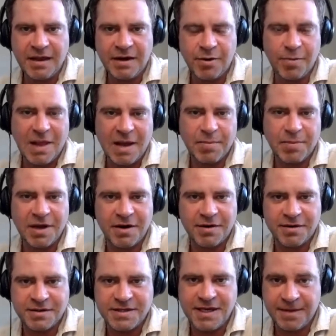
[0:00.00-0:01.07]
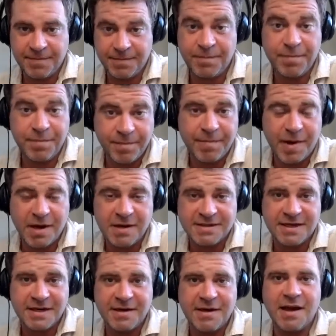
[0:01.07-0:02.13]
you know a black player on their team.
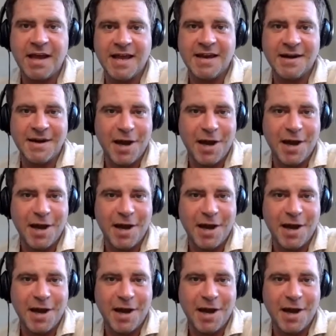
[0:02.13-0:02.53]
Boston again,